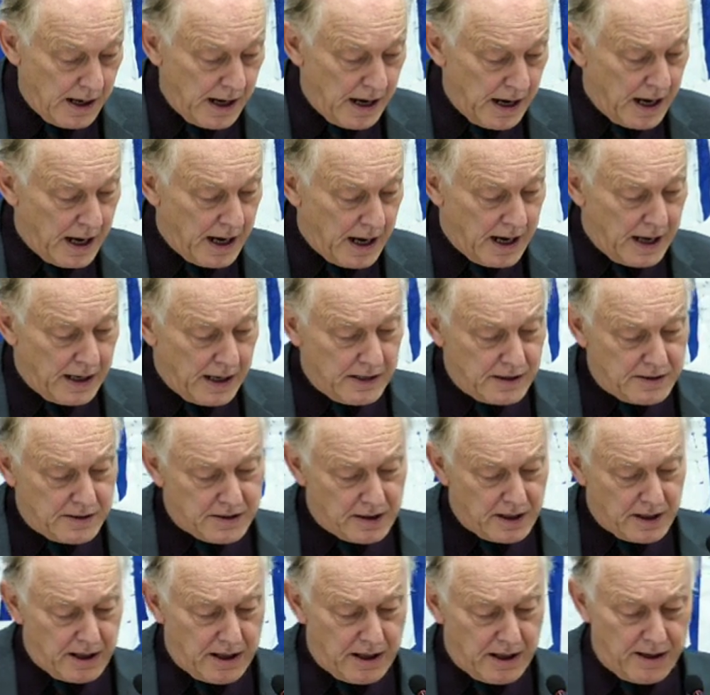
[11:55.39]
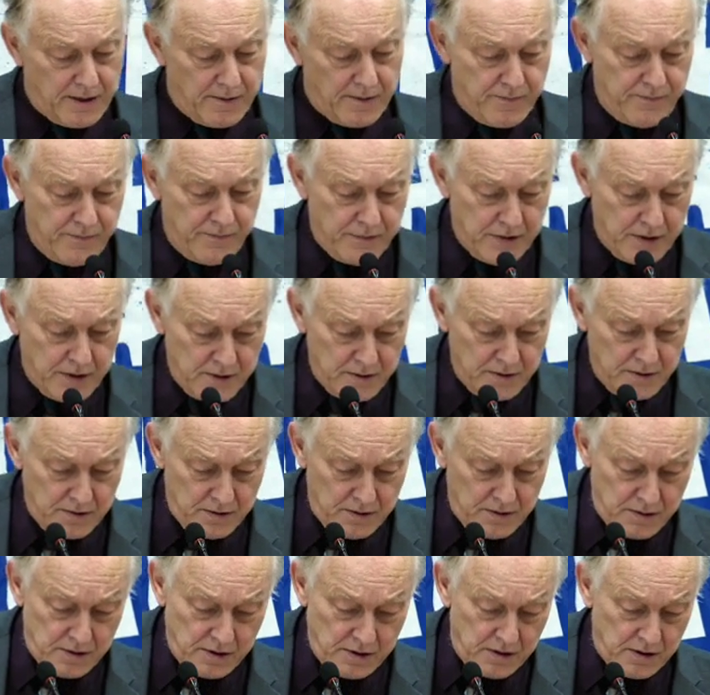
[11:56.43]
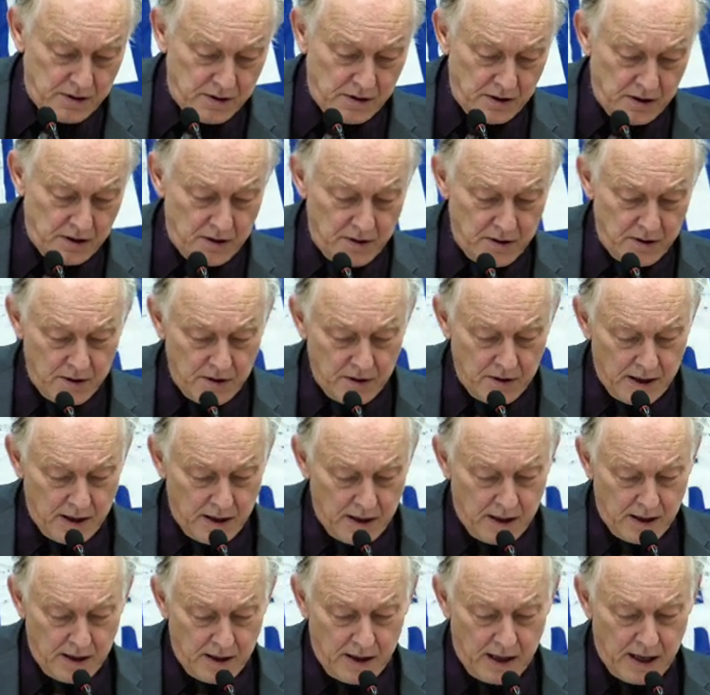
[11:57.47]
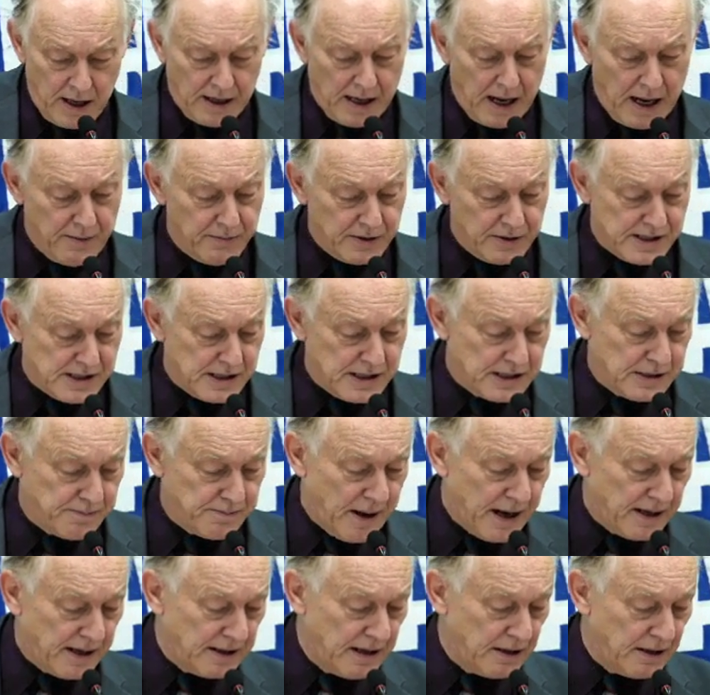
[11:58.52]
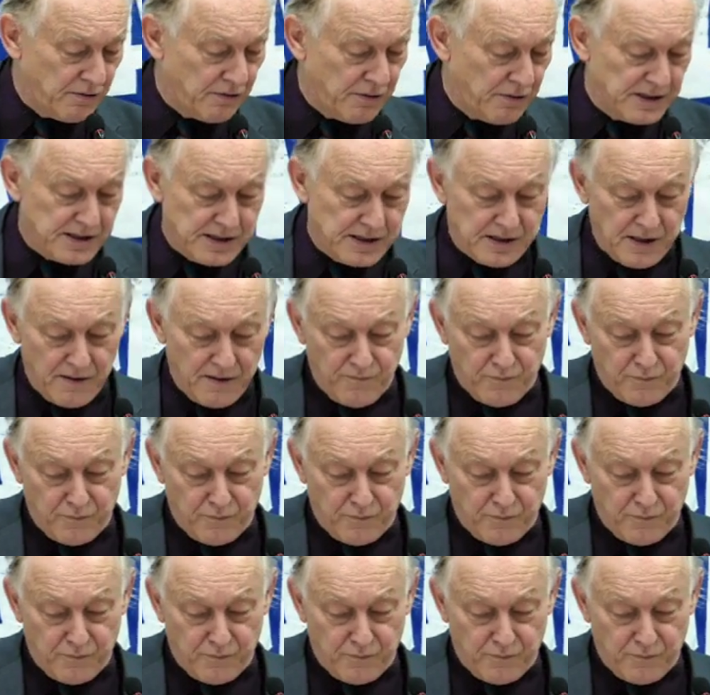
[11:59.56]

And I would suspect that Chrystia